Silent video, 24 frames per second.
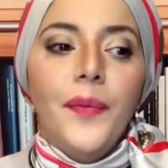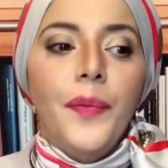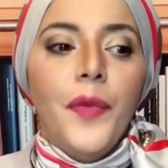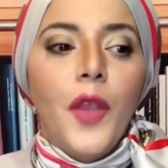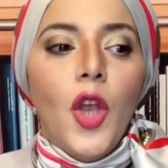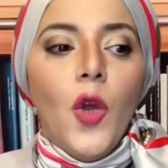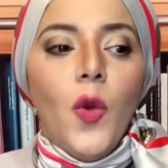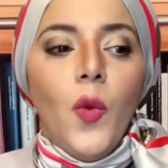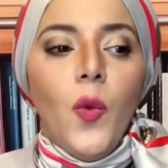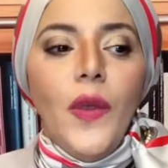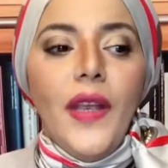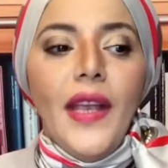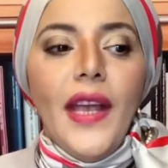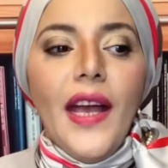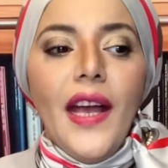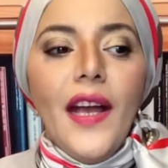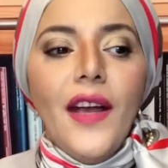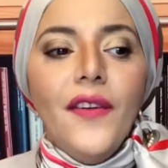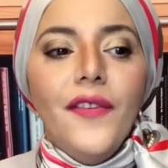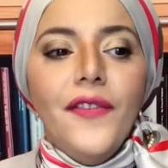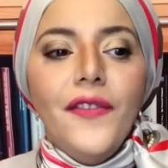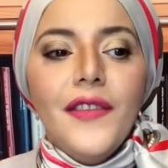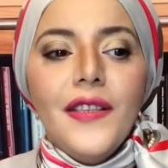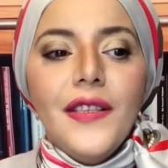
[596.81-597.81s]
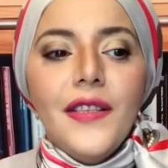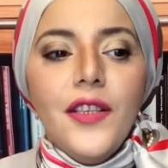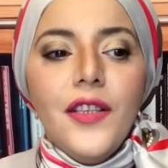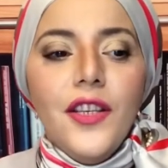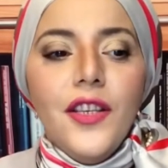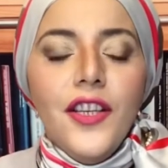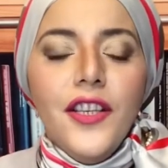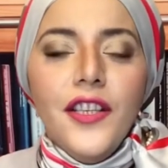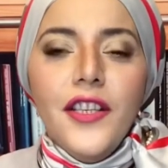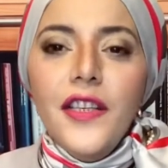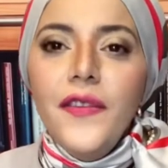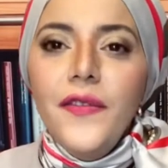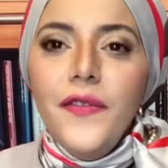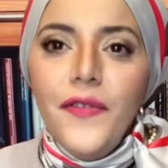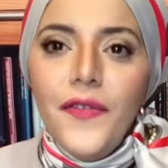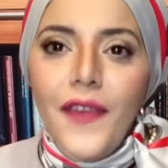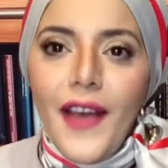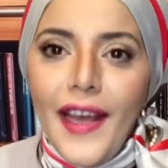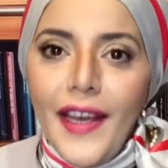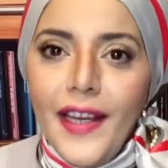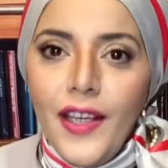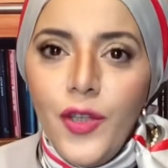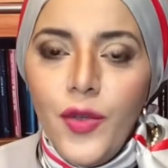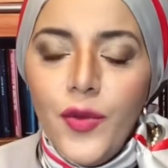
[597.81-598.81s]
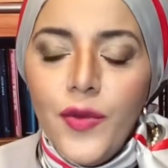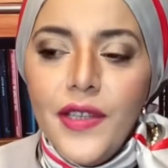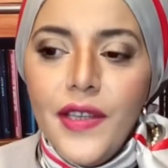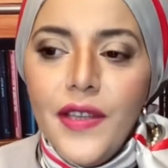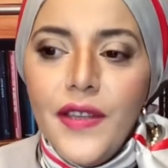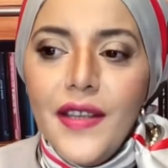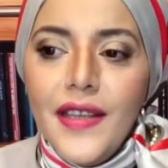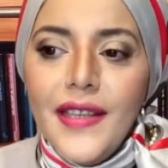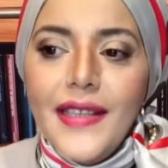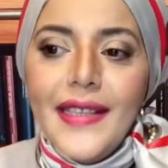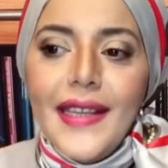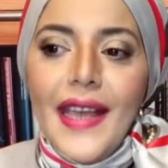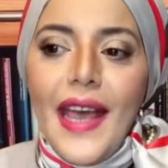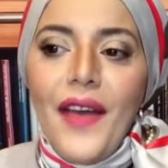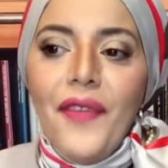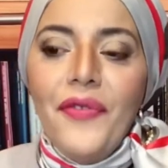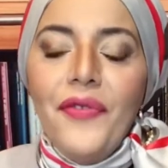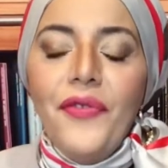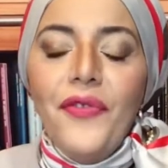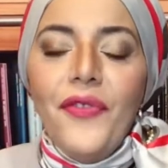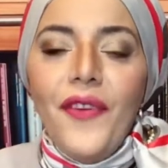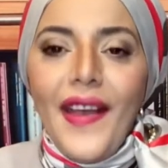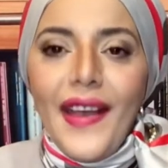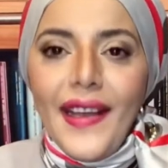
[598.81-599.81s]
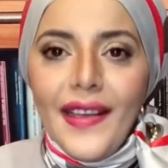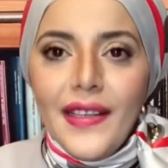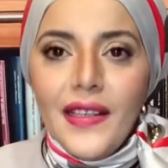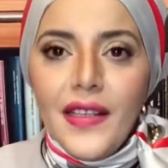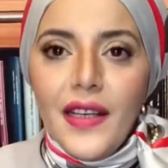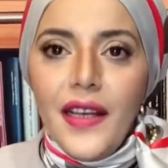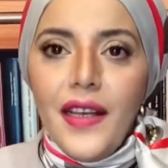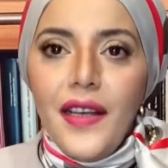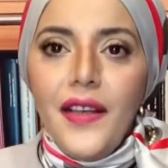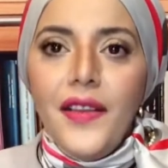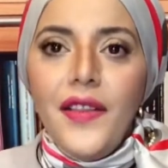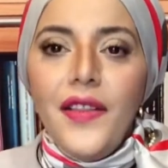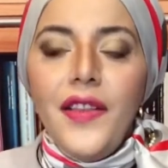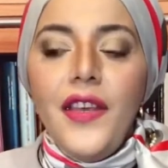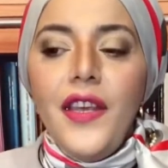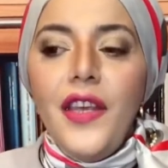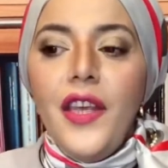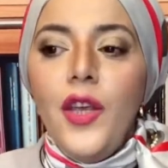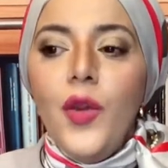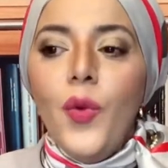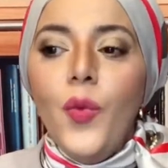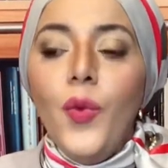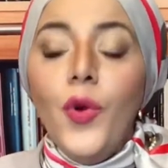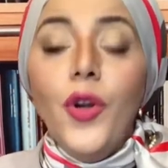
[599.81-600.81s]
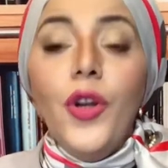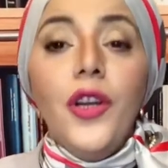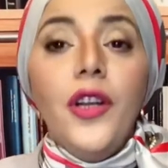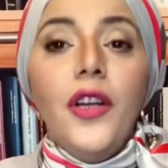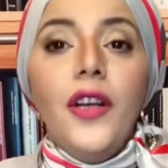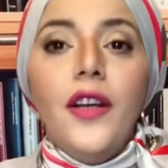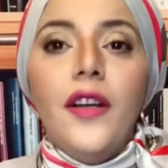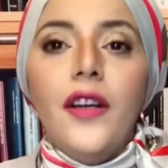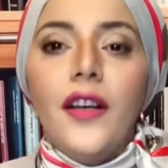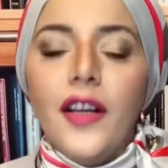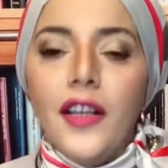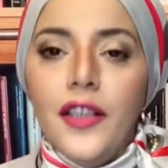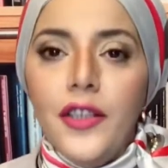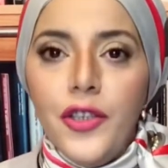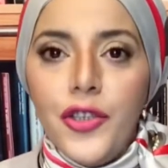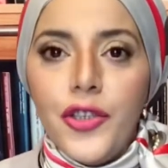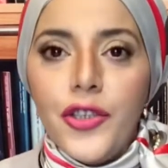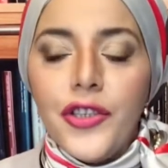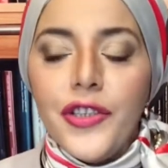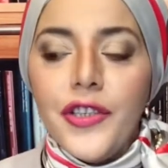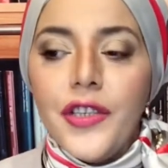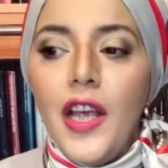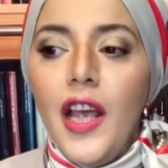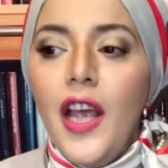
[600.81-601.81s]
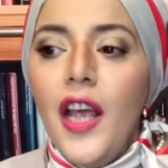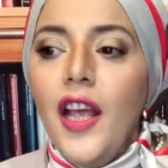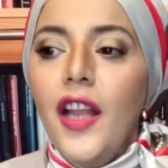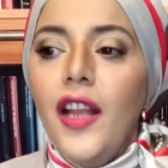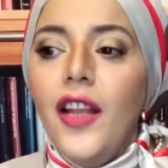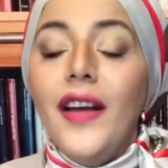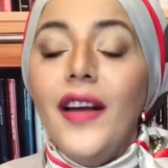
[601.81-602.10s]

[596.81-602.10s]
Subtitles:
we have certain factors that's affecting the work cultures, like